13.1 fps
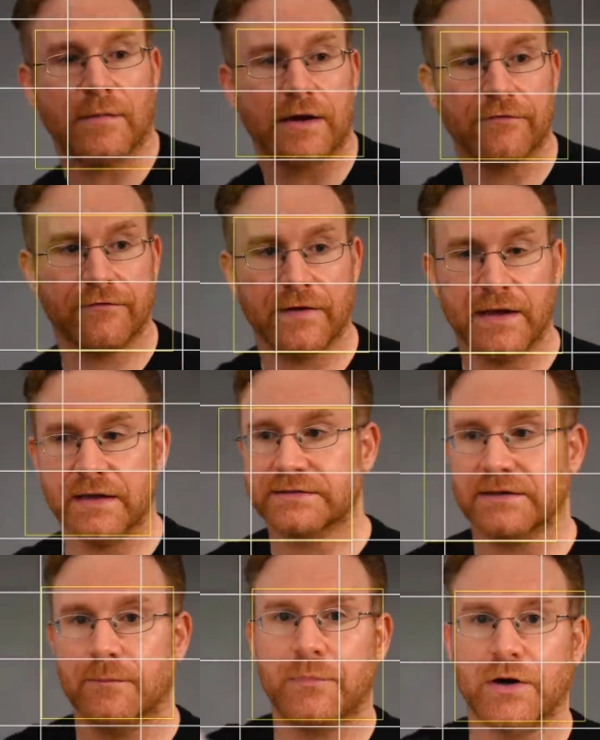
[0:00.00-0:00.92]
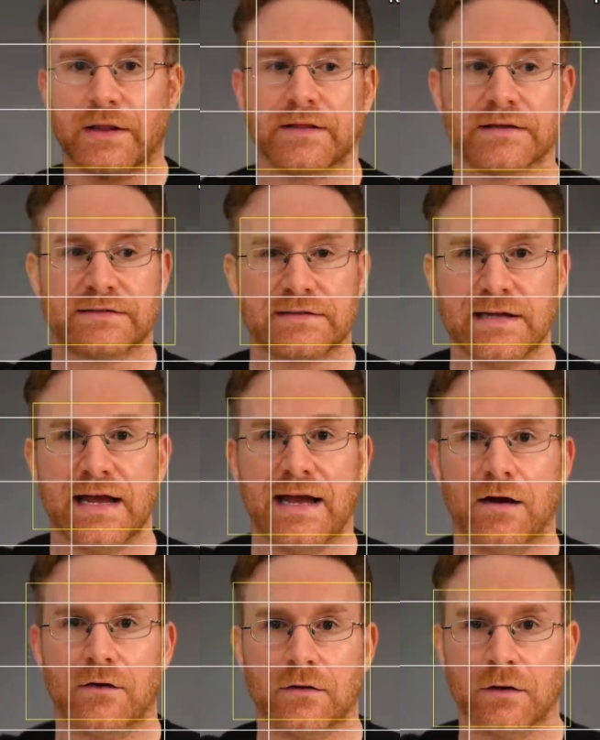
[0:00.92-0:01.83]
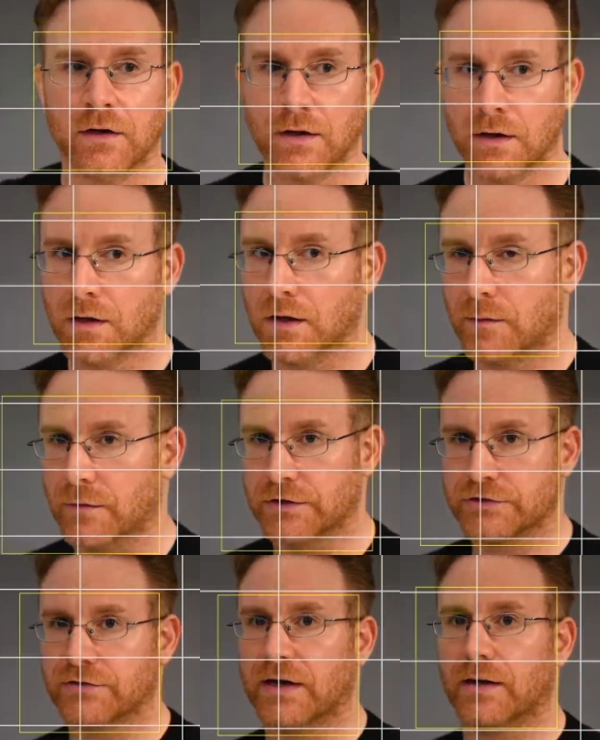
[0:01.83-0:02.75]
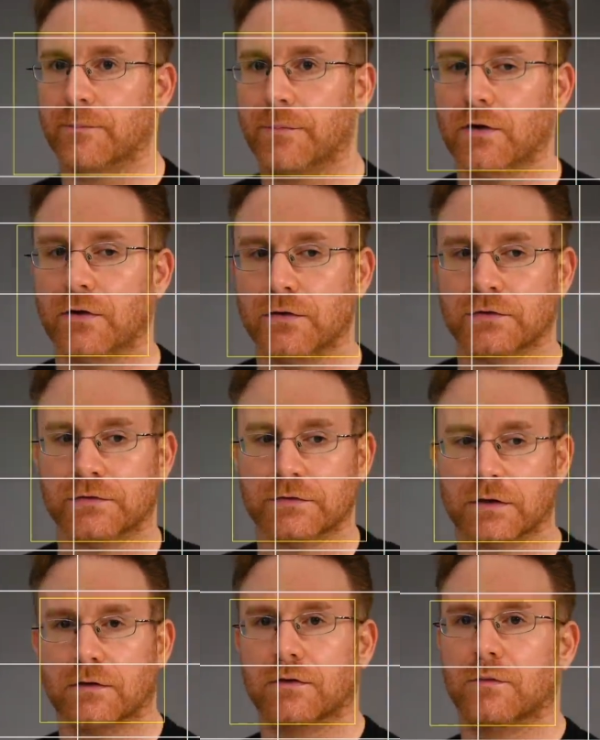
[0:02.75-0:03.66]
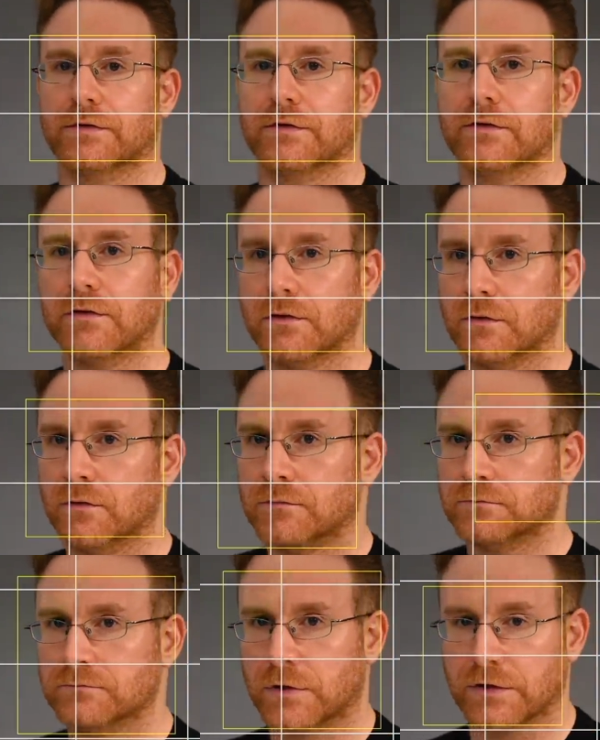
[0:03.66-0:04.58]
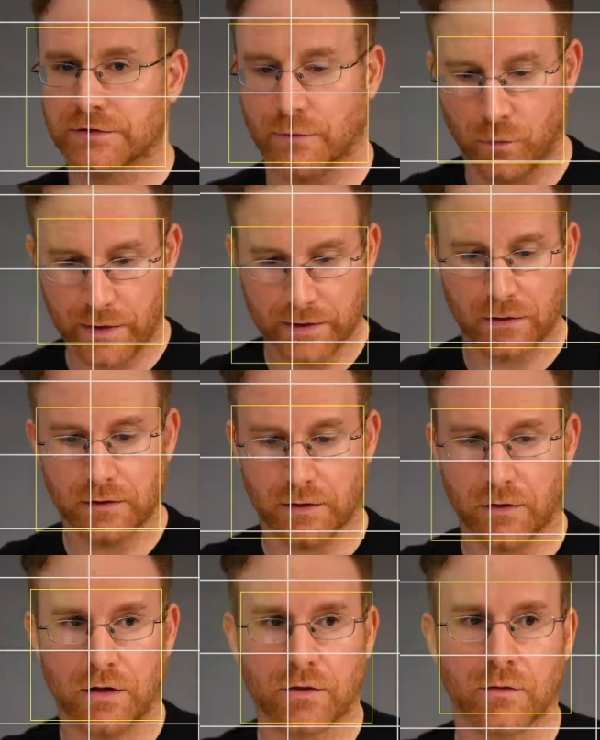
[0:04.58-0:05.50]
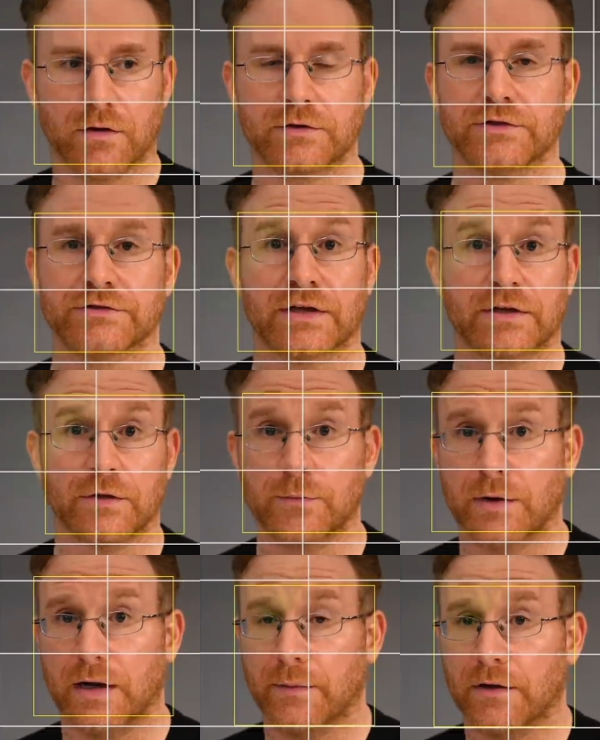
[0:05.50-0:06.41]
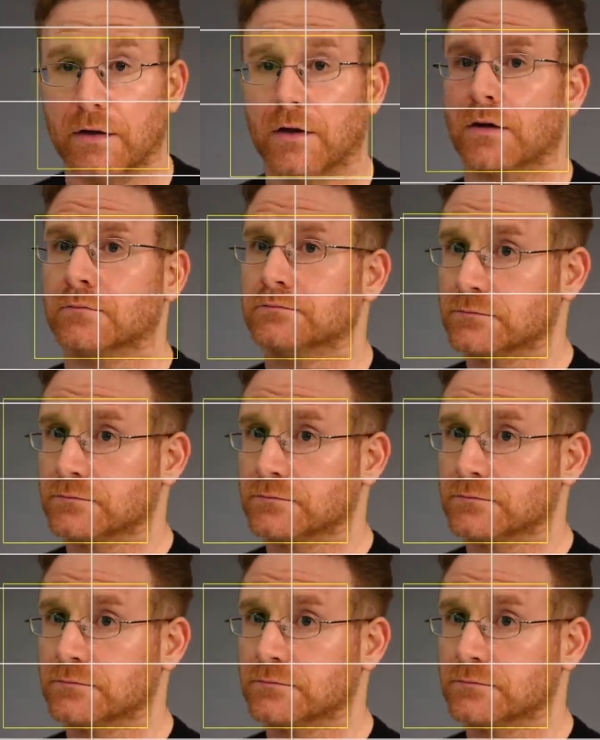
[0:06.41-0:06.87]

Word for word: my face, I'm putting this down, I'm gonna strike a pose, I don't know what to do because I'm weird and awkward, just like you probably are.